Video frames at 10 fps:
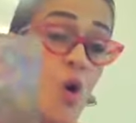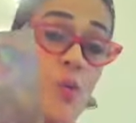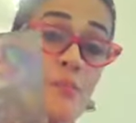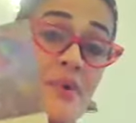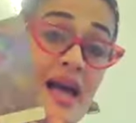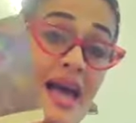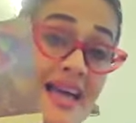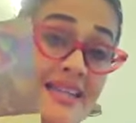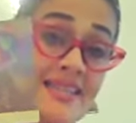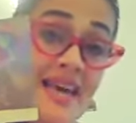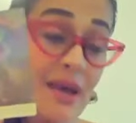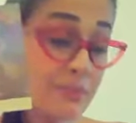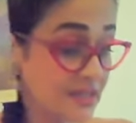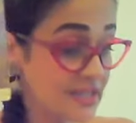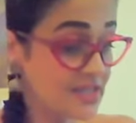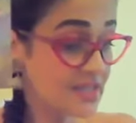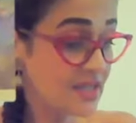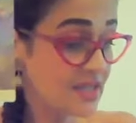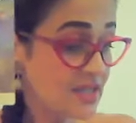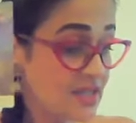Hope and happiness.
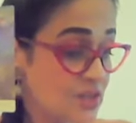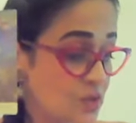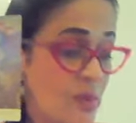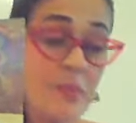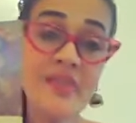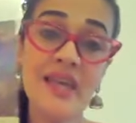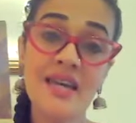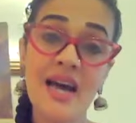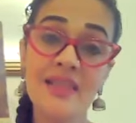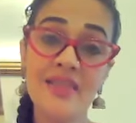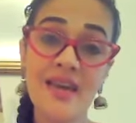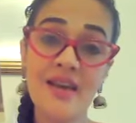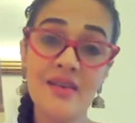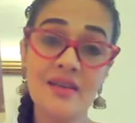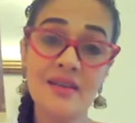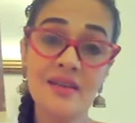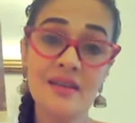Do you remember that card there?